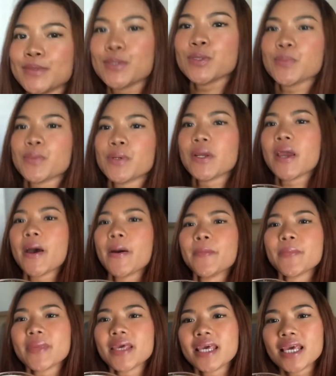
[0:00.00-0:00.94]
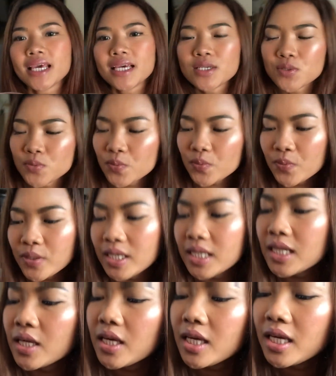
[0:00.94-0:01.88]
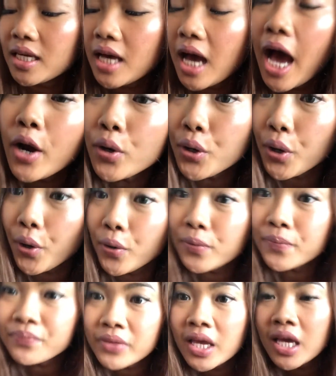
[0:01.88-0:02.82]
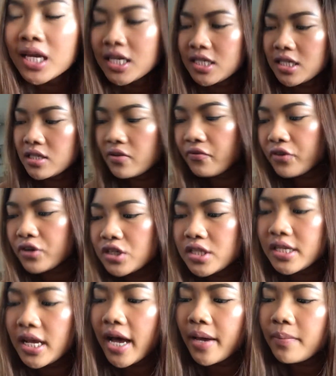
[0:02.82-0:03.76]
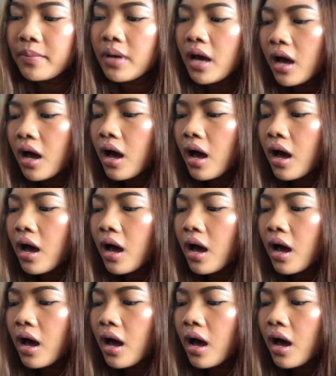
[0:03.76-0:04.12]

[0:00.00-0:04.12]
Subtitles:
Super yummy. It's really, I don't know, this is the first time